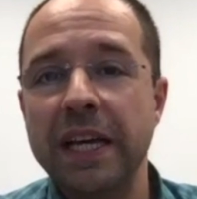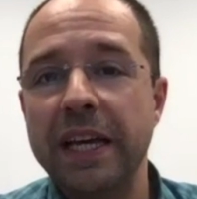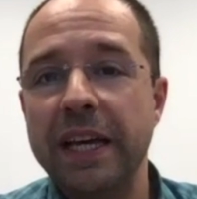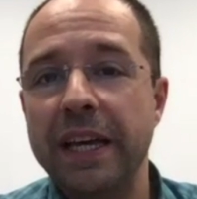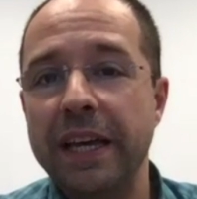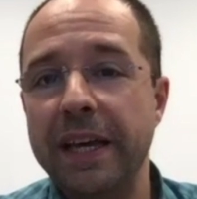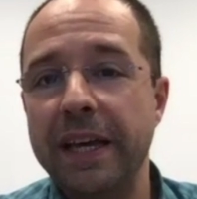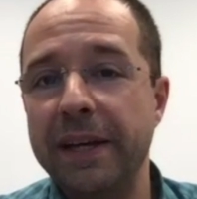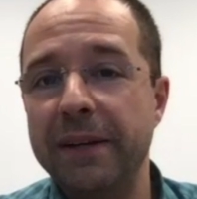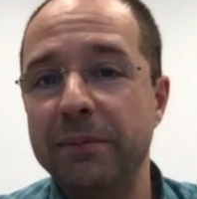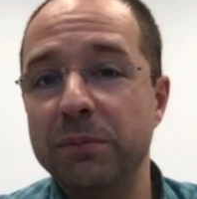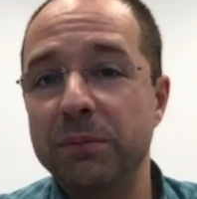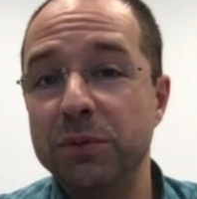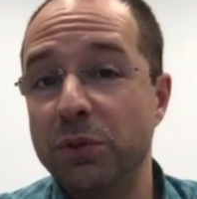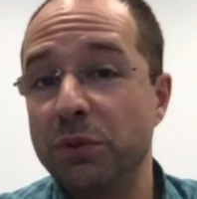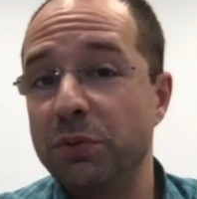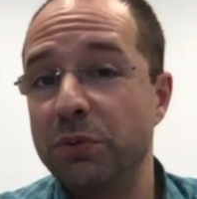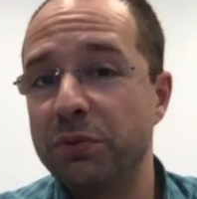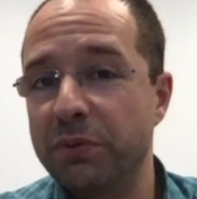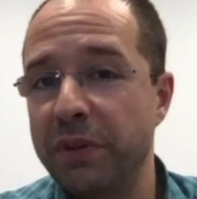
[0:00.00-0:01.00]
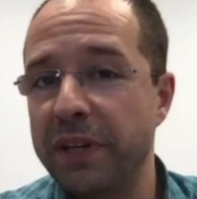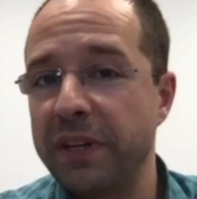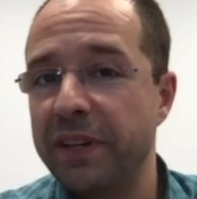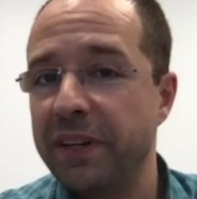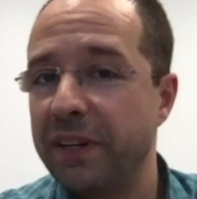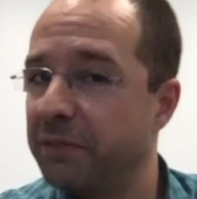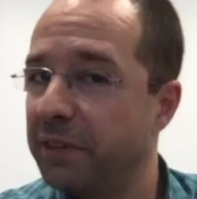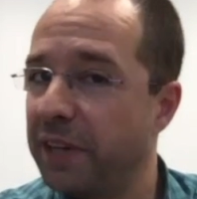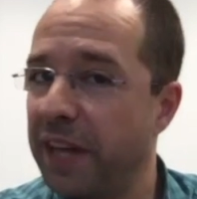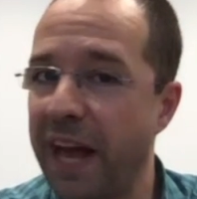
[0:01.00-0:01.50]
And so you're rated
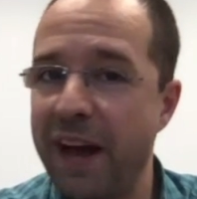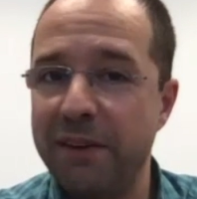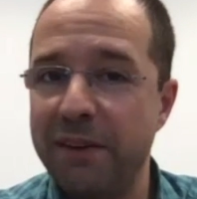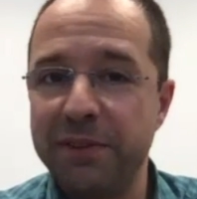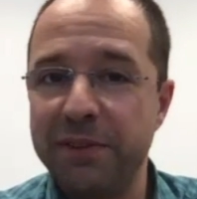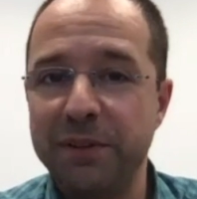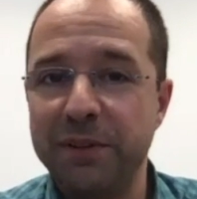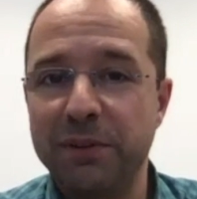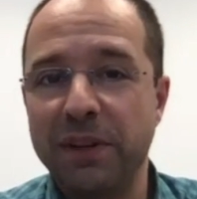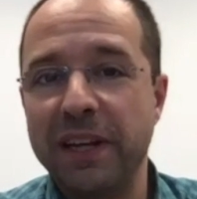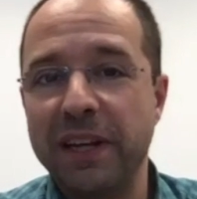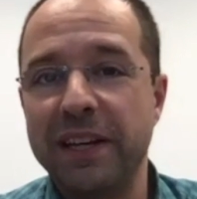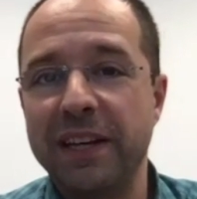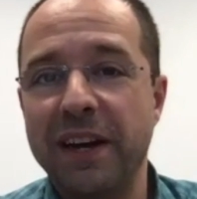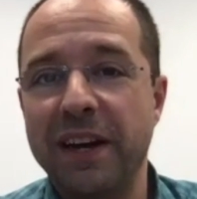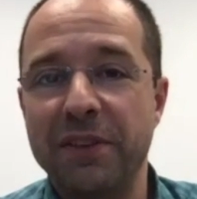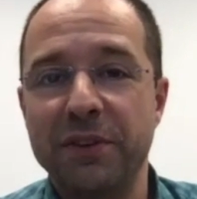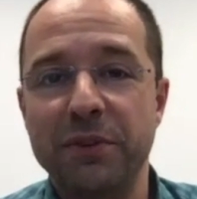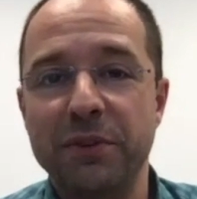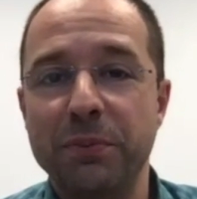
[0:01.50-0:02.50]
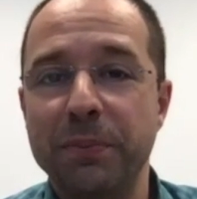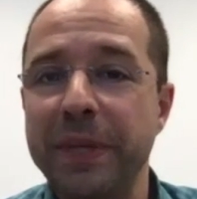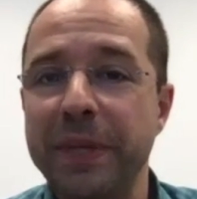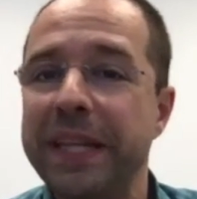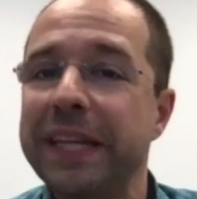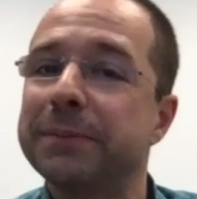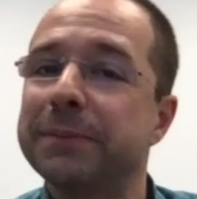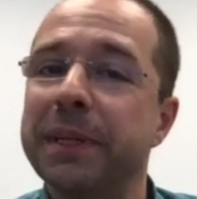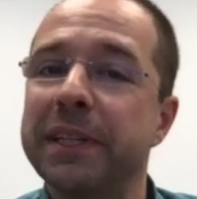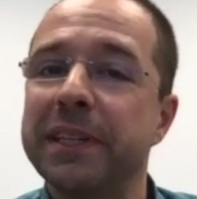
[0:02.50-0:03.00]
every half, and you're like, either you meet
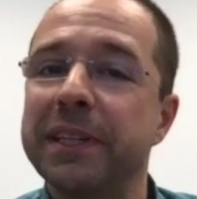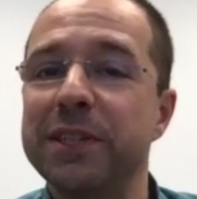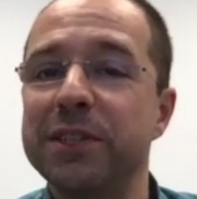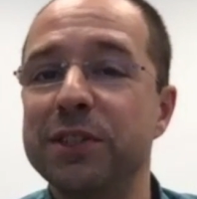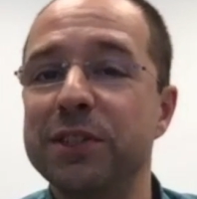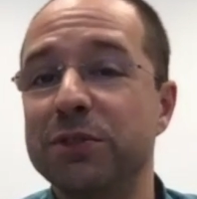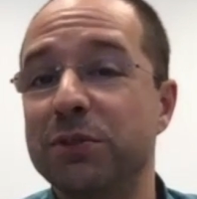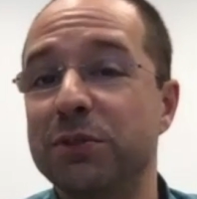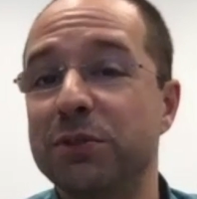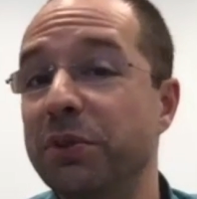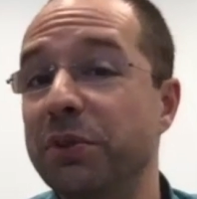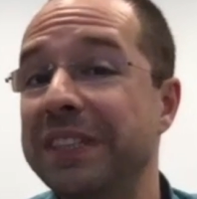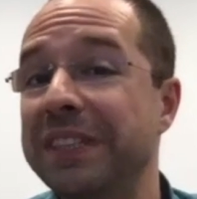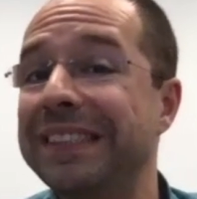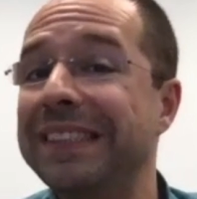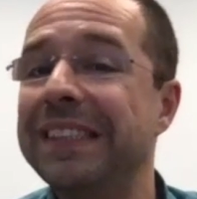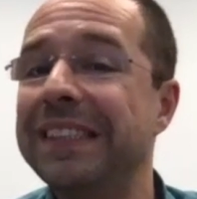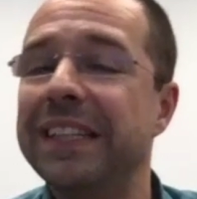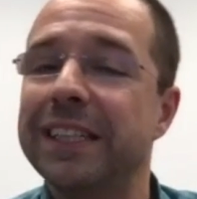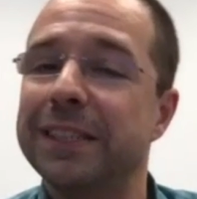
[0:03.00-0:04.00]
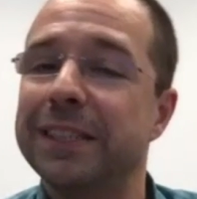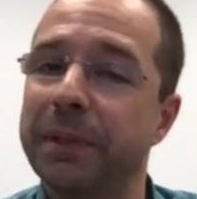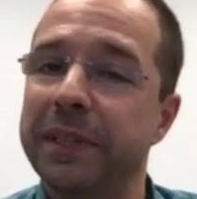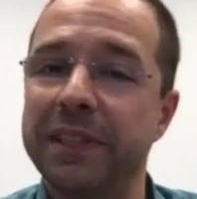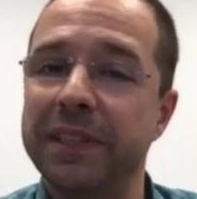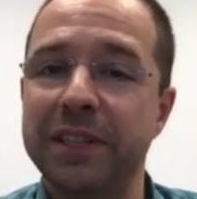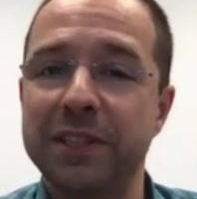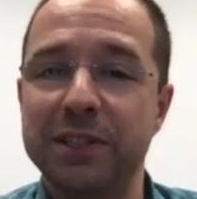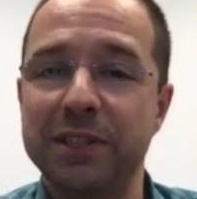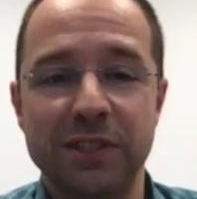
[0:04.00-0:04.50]
expectations or you exceed
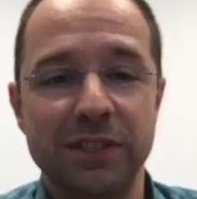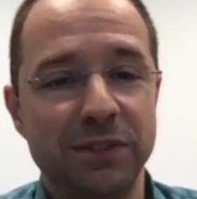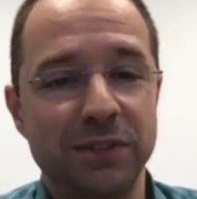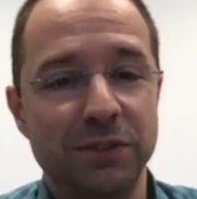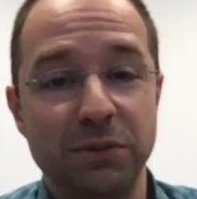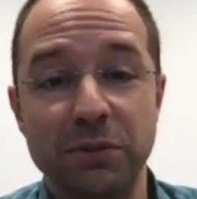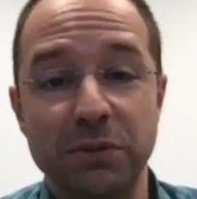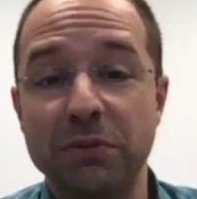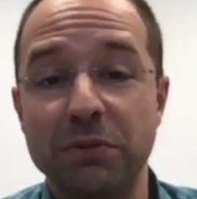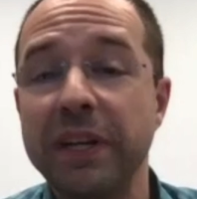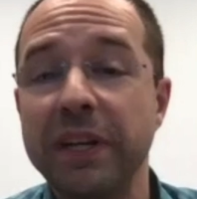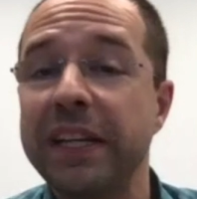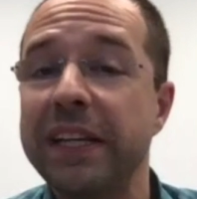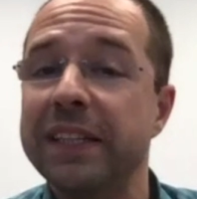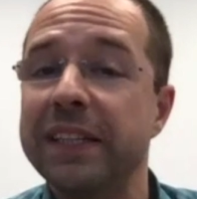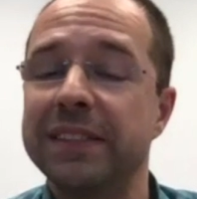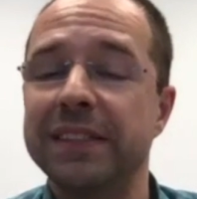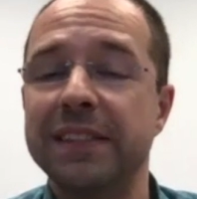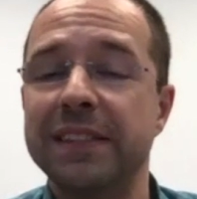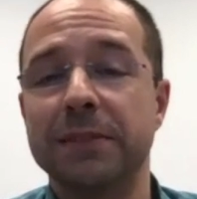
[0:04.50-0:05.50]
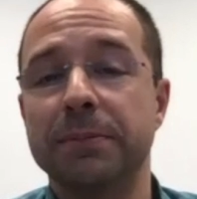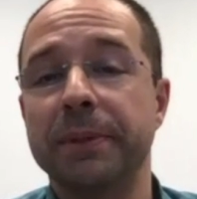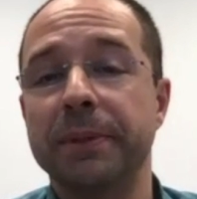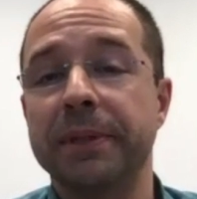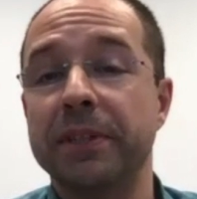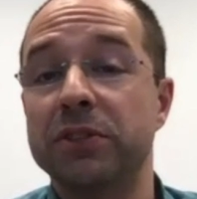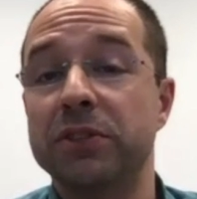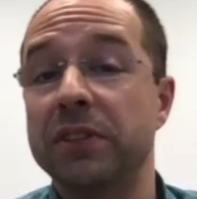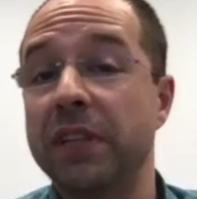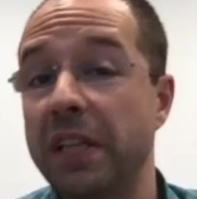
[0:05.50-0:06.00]
expectations or you greatly exceed
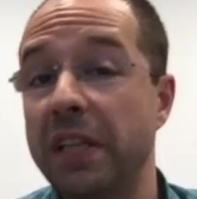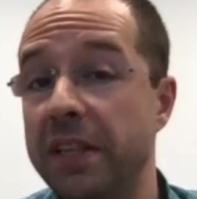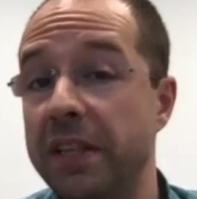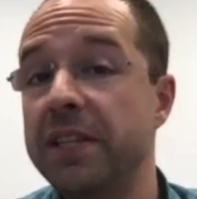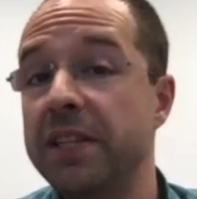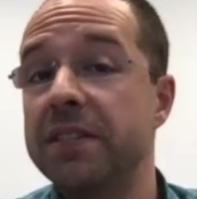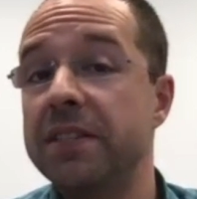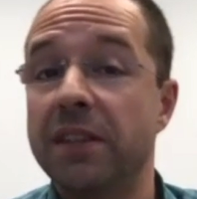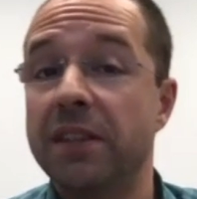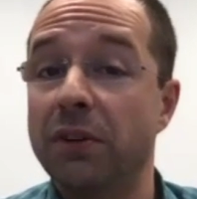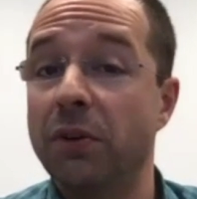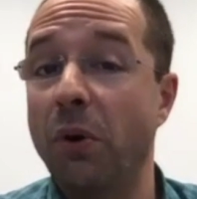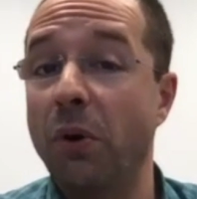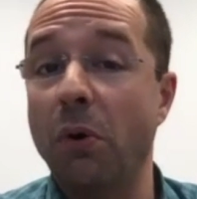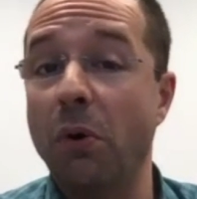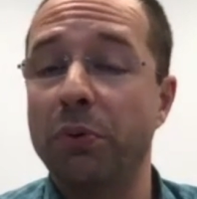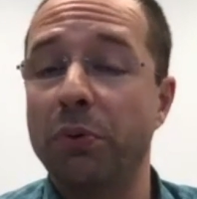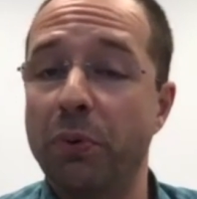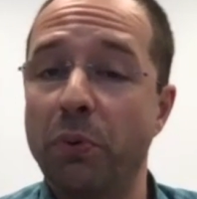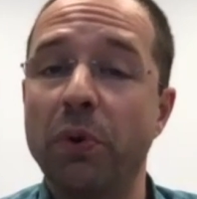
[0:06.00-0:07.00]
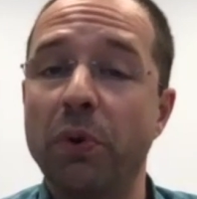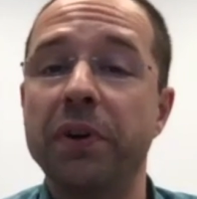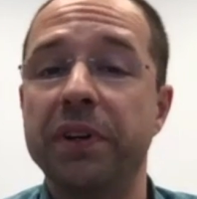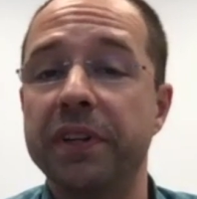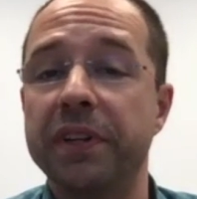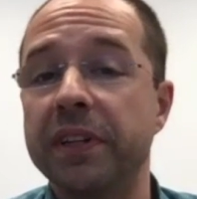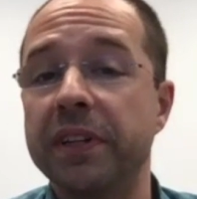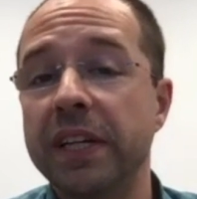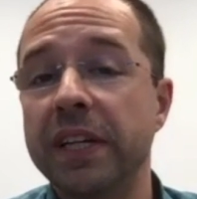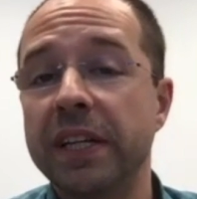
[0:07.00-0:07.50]
expectations. And these are all
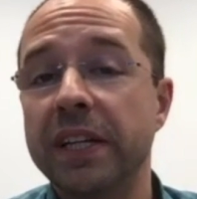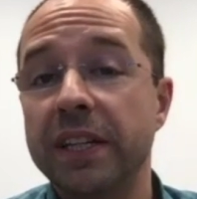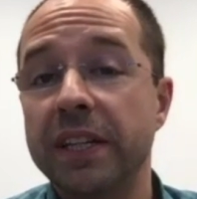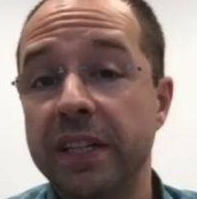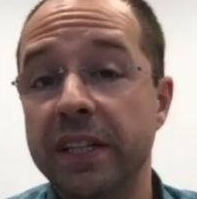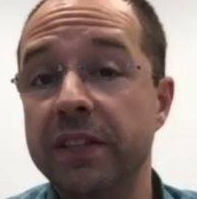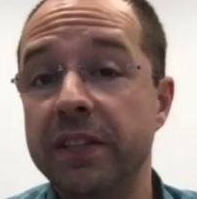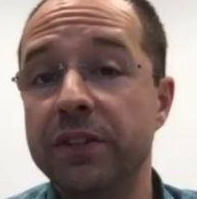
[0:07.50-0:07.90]
rewarded in